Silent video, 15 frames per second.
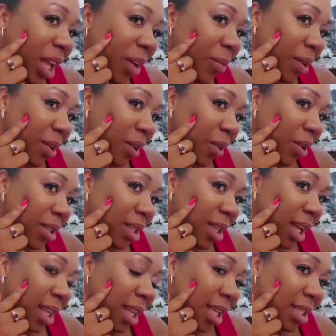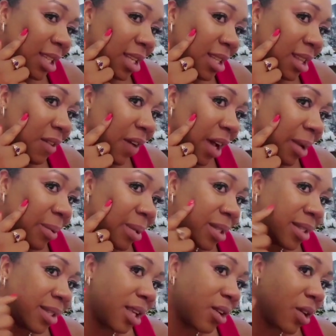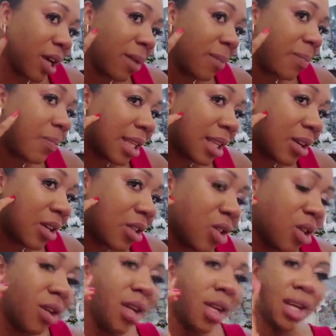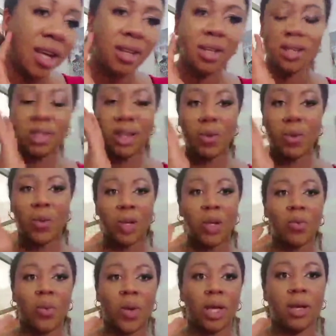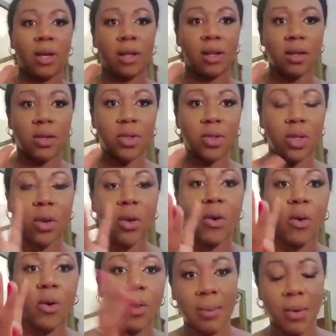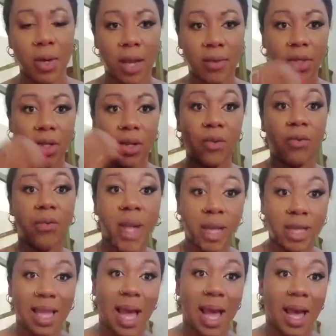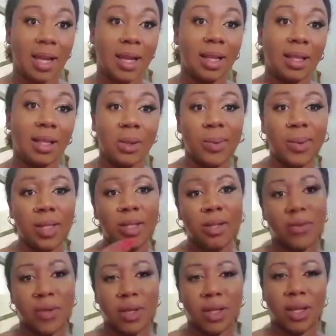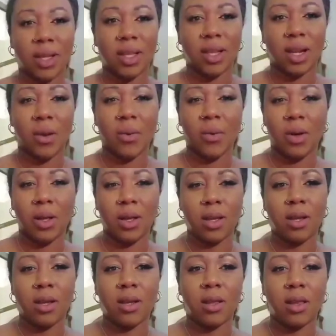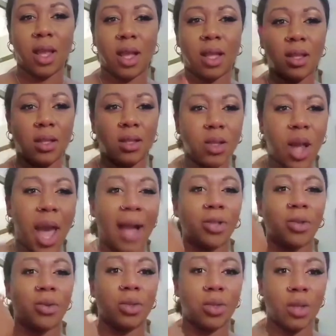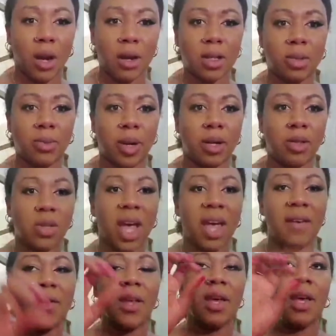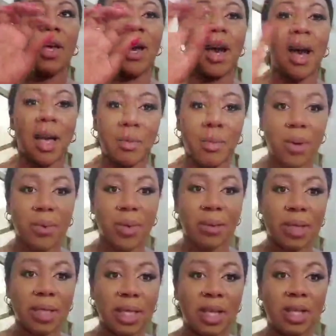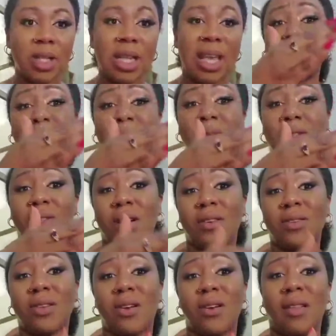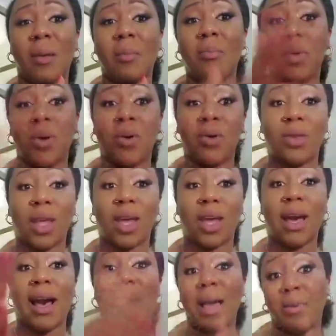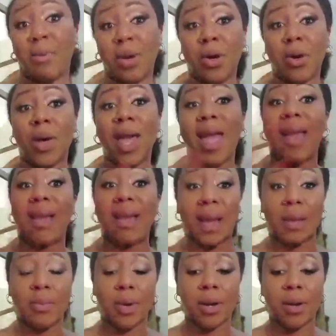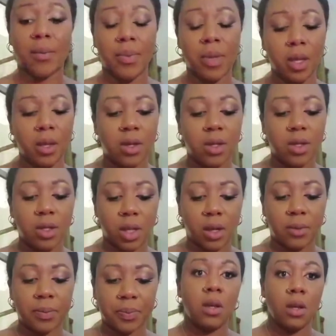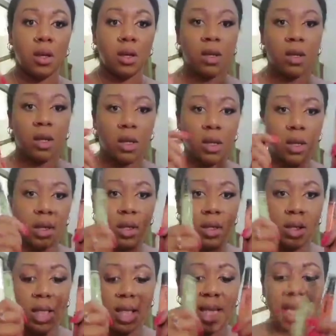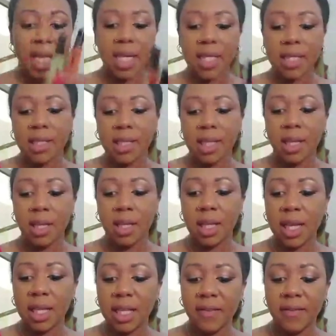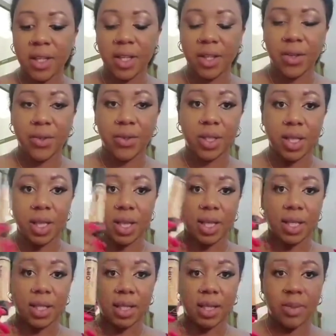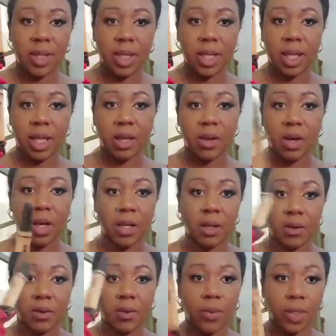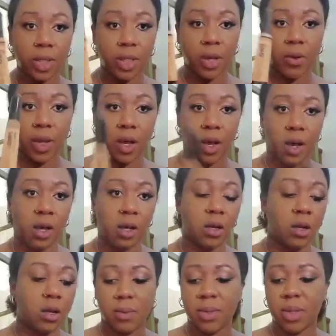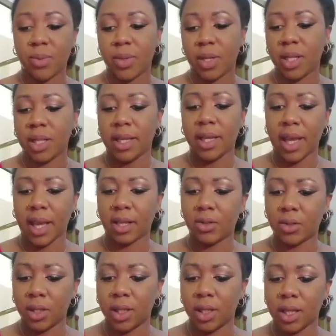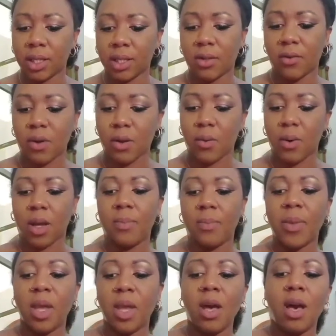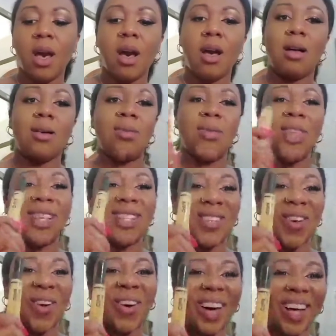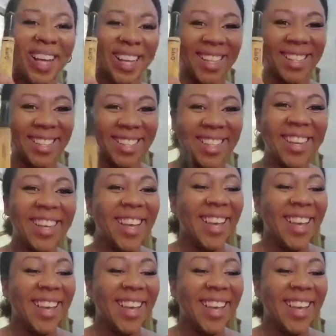I've been noticing, I think it's because of the vitamin C cream, they're turning out this weird white color. So I'm gonna have to correct that a little bit differently than I would the actual dark spots. So I have hyperpigmentation. Some of the scars are both, hypo and hyper. So these, I'll even use this depending on what's going on. It's pretty light, actually. That's the wrong one. This one.